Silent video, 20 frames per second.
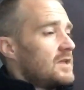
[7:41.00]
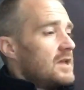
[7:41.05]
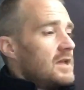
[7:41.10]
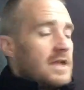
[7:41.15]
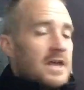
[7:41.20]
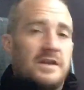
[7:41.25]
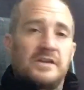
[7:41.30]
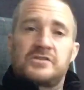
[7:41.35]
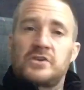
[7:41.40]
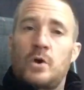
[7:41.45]

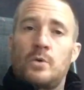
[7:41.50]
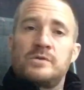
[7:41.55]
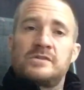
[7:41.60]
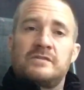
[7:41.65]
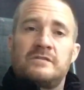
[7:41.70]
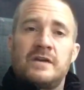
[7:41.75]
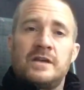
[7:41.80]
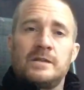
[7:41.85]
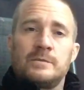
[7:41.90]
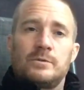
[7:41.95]
and it's always
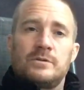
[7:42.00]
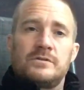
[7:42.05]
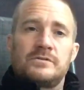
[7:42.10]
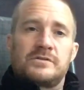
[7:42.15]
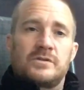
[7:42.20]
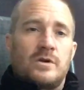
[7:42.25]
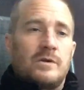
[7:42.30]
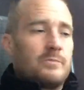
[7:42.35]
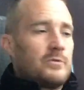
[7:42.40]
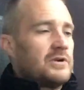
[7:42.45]
available, so
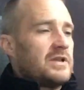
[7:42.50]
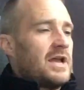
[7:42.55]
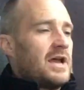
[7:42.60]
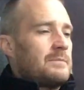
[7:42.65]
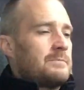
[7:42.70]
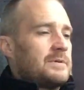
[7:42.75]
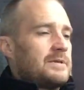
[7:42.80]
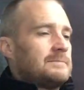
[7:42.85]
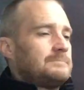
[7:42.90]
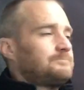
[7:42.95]
I'm pretty
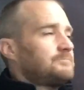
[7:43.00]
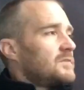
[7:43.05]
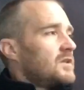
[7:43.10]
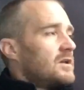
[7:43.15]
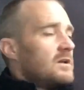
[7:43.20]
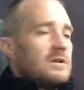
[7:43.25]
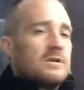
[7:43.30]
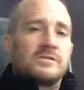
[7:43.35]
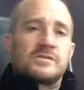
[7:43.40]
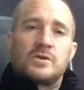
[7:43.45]
happy.
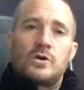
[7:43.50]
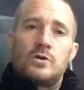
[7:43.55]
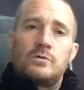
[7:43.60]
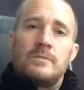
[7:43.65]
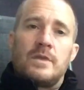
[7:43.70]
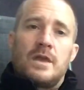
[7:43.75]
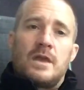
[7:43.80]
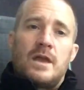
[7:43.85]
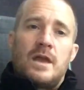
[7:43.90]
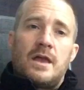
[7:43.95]
So
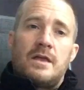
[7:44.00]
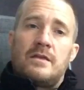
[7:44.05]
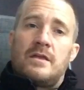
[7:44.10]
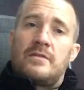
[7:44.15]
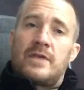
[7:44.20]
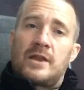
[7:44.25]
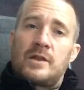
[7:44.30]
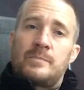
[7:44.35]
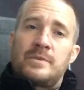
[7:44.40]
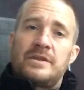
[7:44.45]

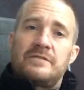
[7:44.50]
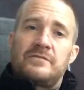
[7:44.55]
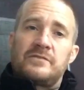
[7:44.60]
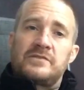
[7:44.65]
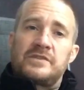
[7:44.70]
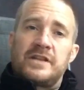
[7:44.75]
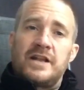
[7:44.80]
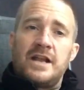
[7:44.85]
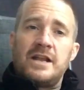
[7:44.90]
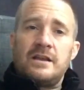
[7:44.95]
that'll be it for
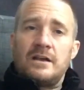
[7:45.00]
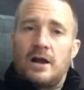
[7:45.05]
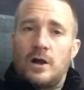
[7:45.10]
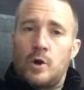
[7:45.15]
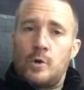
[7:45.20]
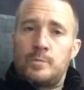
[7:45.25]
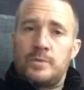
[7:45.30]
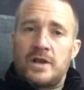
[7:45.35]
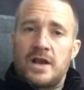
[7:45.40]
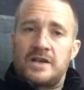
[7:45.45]
today. I
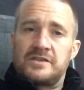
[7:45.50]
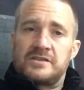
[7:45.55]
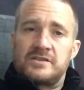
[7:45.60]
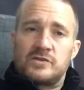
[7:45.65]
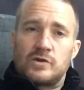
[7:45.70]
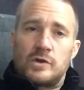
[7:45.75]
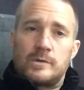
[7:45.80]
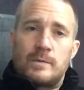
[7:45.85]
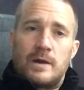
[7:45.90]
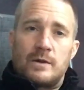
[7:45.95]
hope you guys
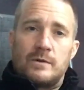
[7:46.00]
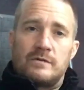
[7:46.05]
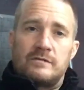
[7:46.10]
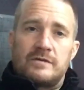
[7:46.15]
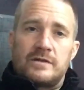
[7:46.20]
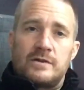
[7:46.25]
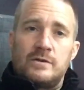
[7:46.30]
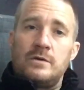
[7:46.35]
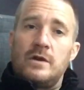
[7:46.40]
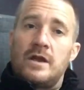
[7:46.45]
enjoyed my
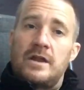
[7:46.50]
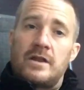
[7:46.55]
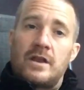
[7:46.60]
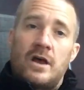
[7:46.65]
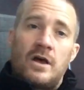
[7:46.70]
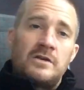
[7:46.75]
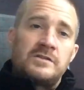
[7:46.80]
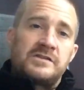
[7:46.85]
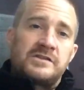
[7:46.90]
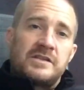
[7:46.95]
review, and
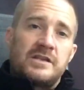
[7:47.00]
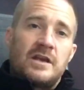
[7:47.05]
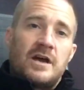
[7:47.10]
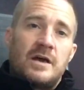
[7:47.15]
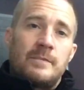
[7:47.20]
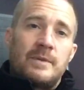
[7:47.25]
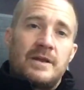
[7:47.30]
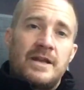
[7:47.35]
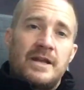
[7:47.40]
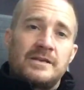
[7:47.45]
I'll see you on
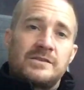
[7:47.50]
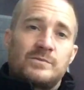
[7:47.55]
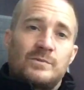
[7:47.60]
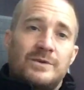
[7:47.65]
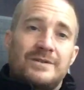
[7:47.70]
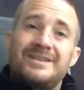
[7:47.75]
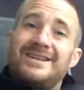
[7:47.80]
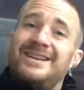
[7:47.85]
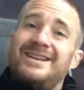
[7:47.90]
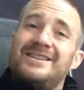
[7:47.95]
my next
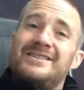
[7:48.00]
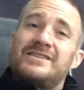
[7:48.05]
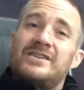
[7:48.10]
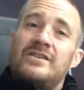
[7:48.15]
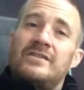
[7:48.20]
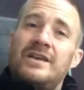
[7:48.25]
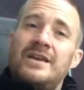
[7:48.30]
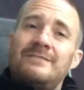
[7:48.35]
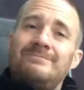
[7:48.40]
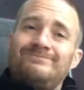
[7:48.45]
one. Till
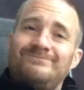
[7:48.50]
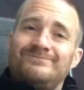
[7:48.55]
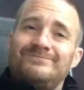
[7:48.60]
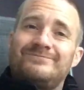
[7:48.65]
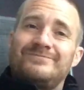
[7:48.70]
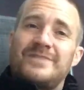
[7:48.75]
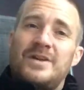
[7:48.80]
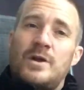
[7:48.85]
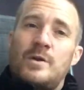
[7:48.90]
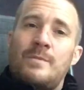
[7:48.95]
then,
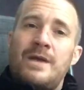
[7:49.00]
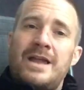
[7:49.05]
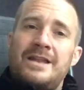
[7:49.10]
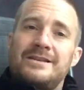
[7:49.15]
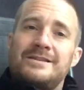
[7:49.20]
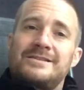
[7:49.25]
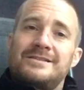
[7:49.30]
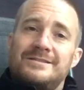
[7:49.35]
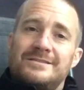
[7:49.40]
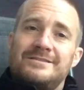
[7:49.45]

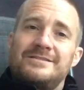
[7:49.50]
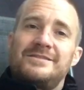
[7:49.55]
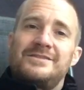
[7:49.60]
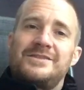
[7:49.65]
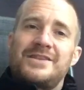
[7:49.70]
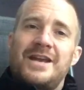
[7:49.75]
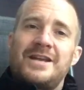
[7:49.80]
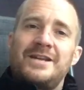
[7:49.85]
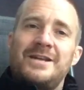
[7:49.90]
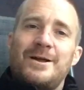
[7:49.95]
AromatiX,
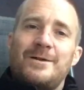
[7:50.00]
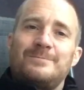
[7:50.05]
signing